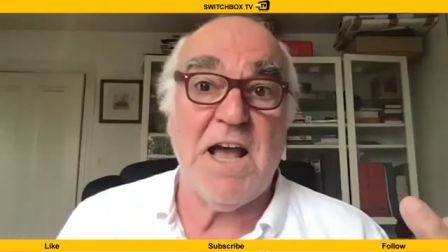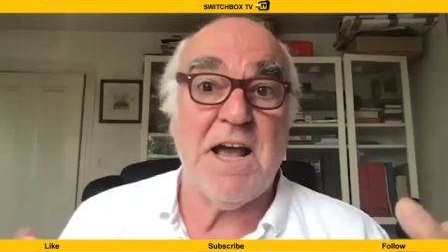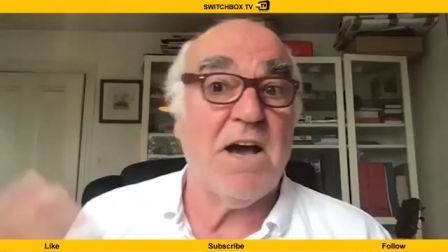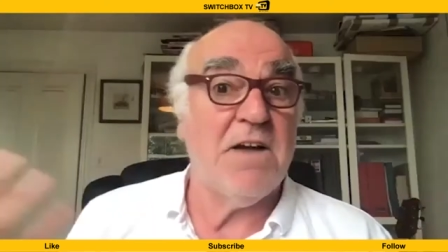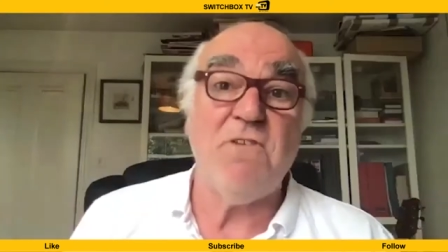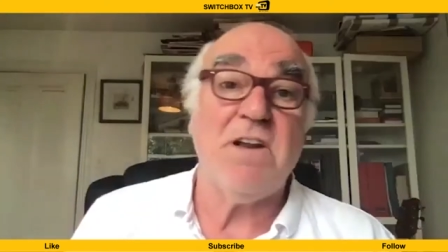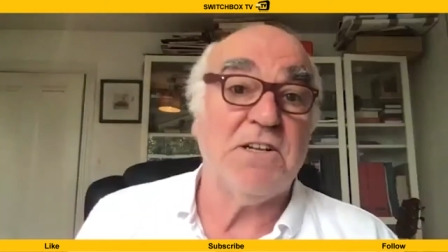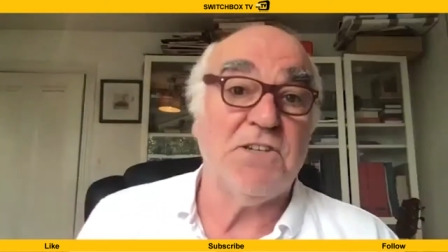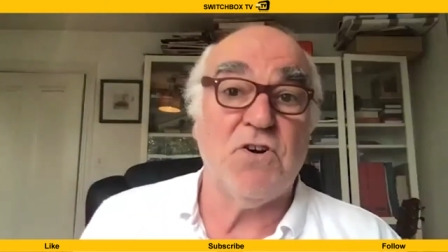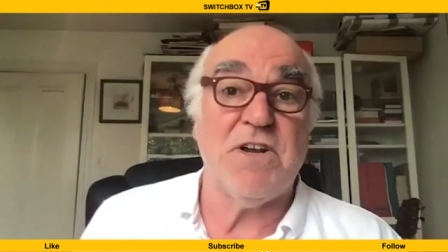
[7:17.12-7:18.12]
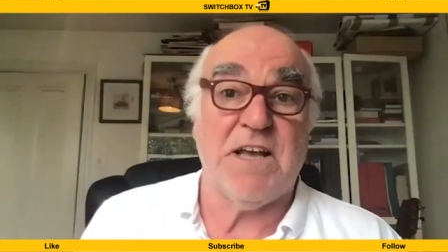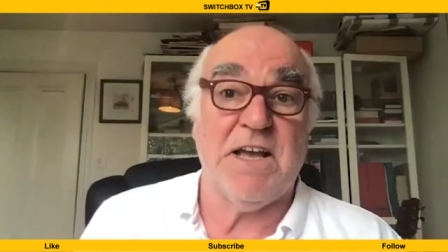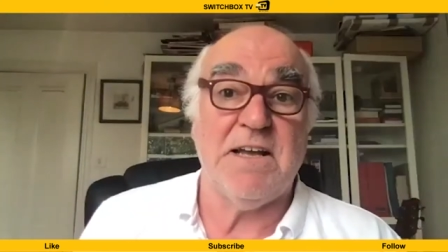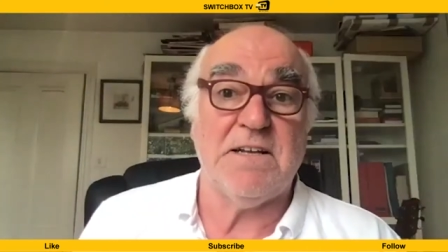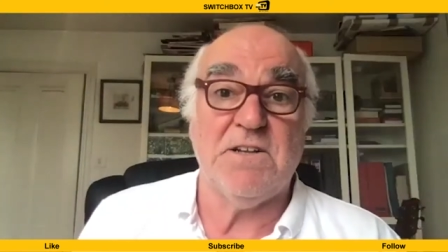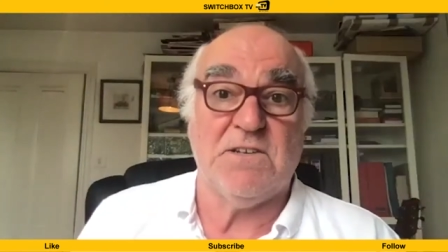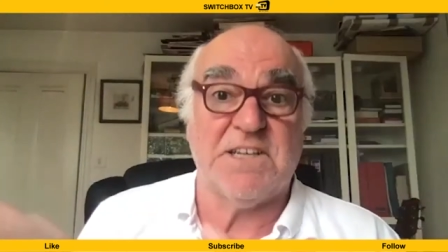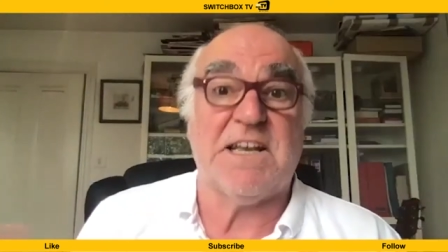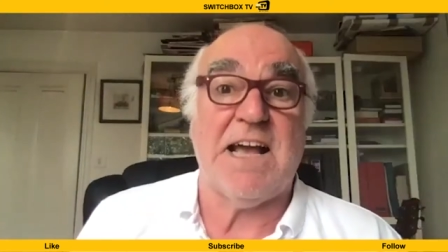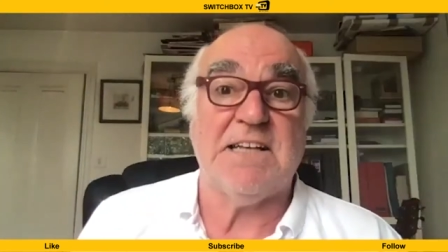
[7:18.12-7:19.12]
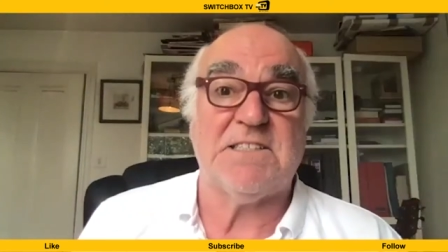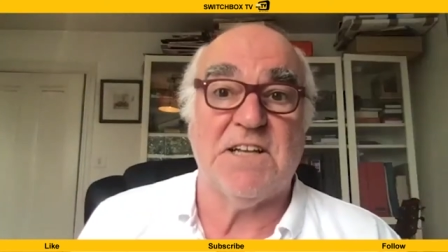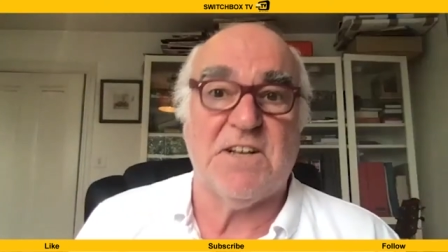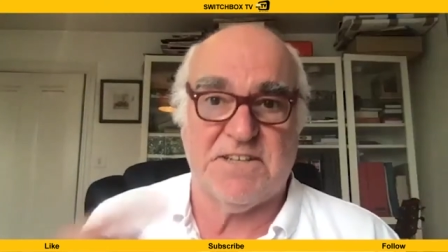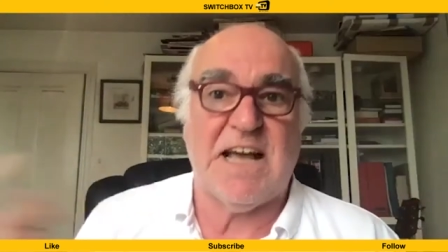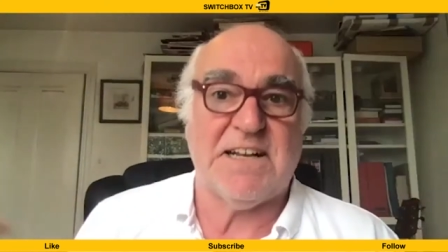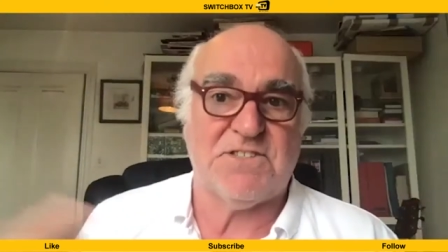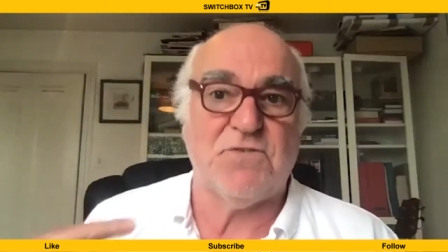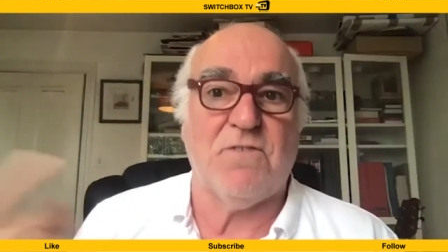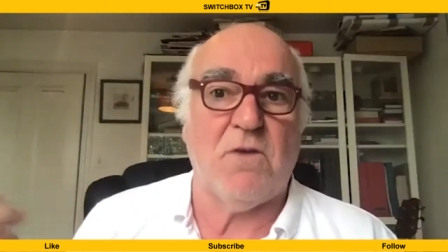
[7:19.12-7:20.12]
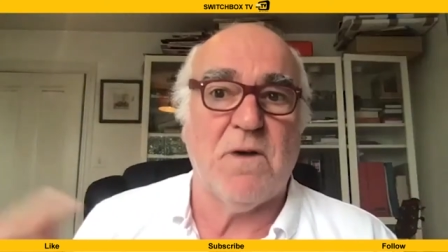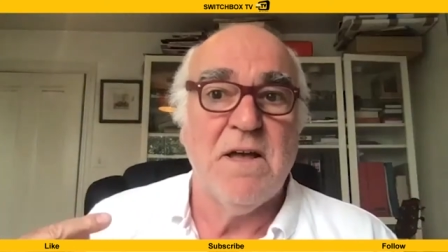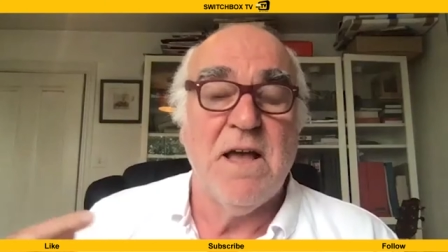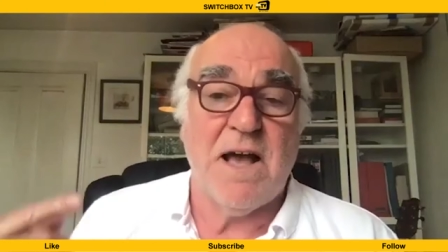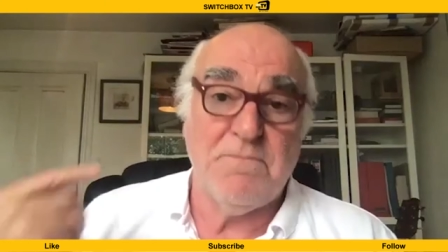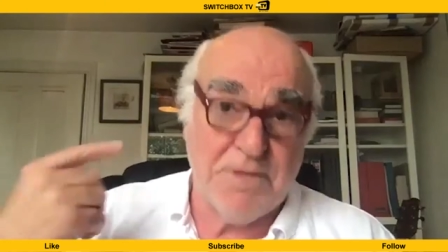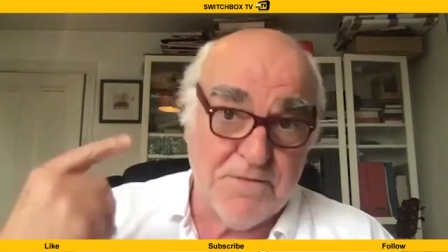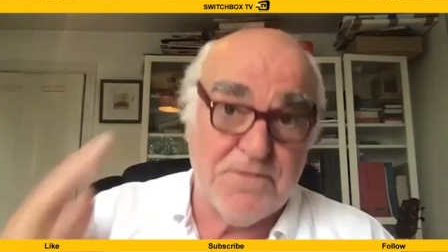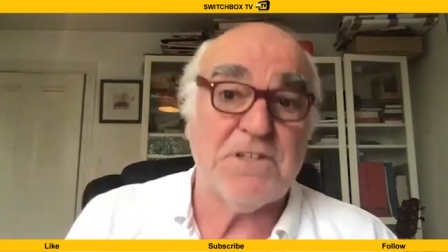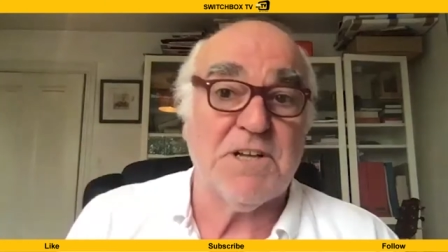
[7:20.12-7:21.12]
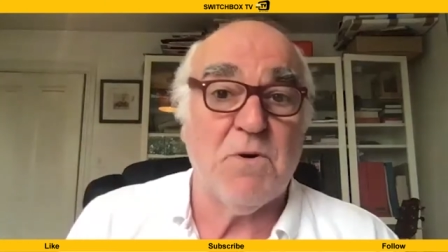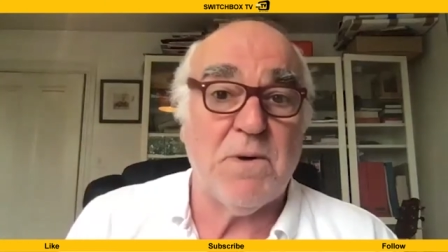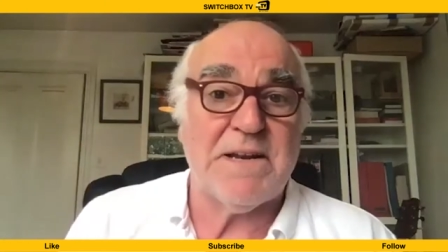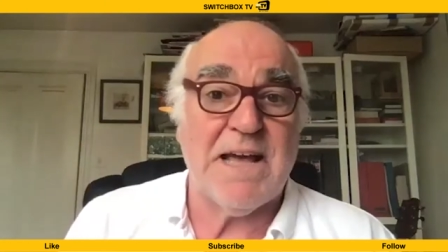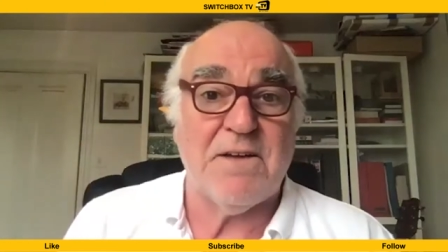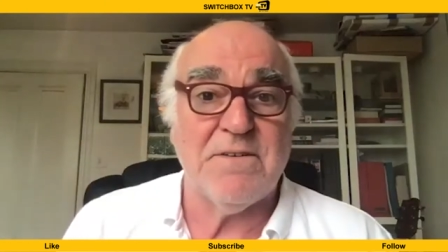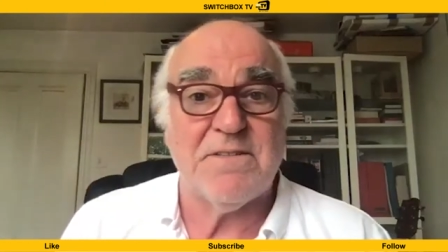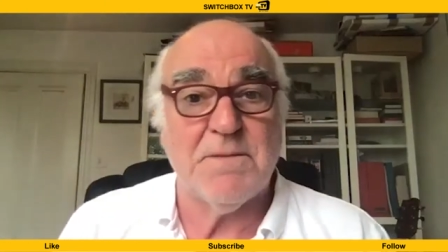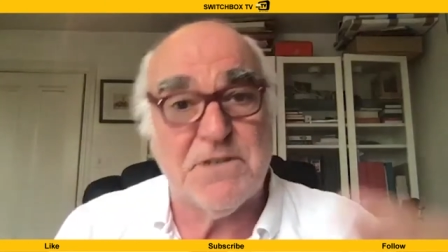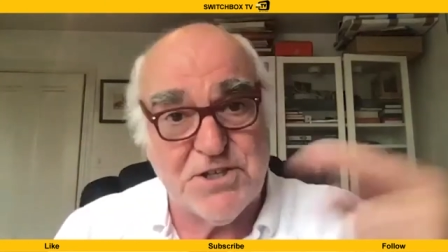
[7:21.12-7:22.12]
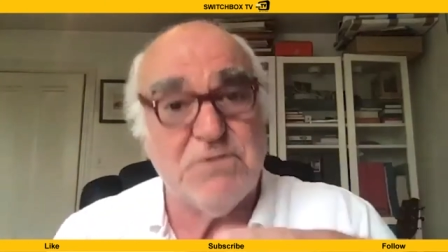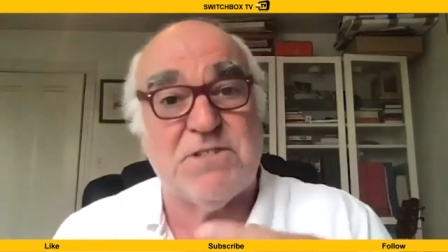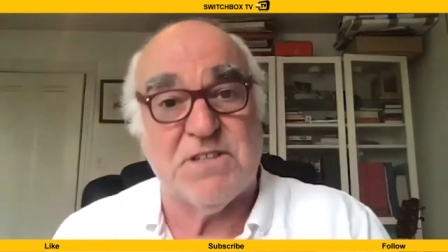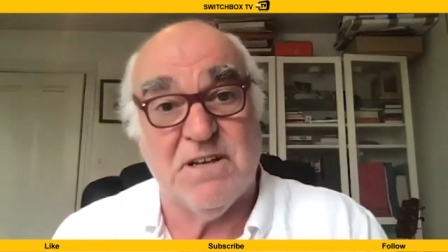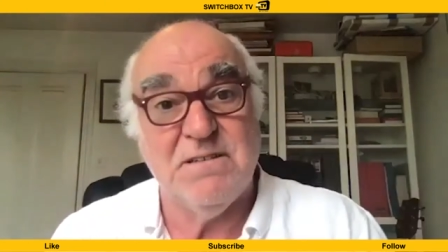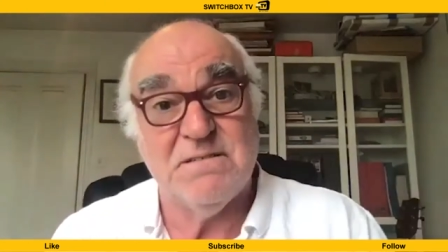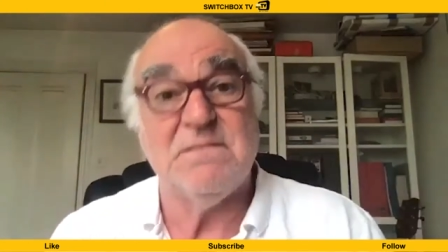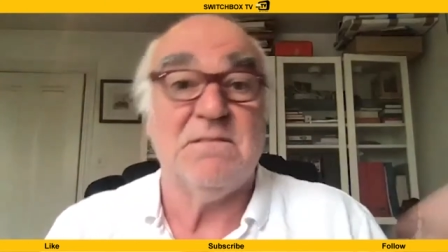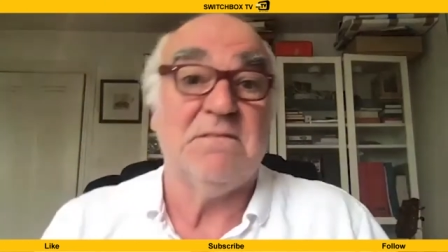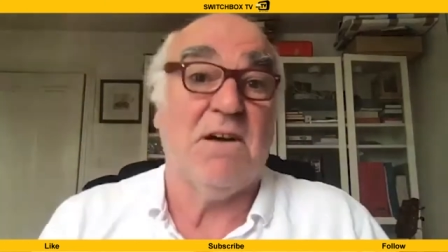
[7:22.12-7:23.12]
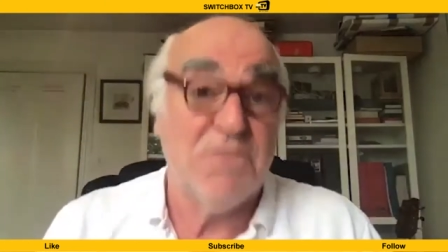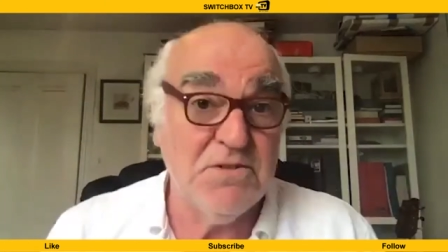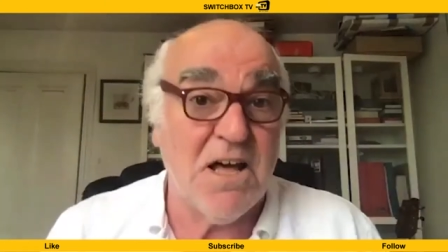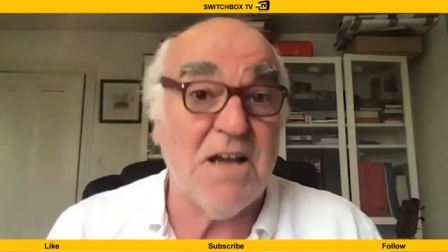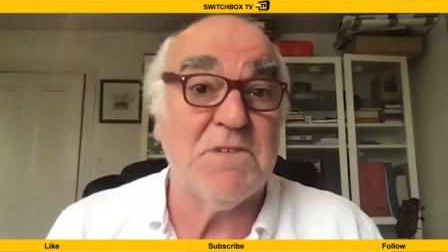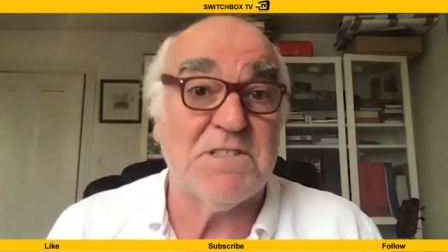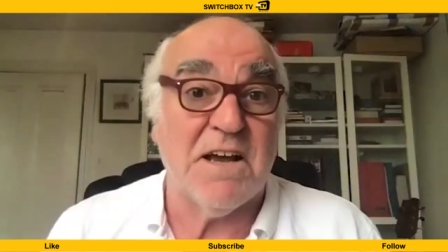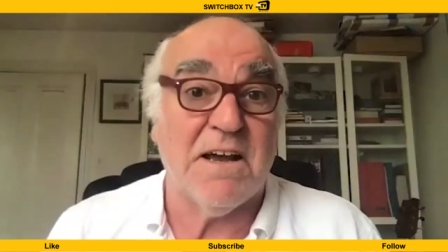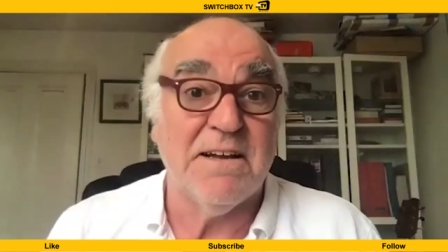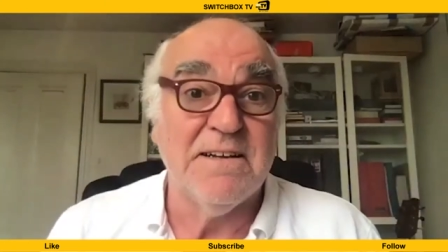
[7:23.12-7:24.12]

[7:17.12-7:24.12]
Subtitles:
And I really enjoyed it, you know, as a guest. And that sort of, but the first time I went down, the producer of Whose Line was there.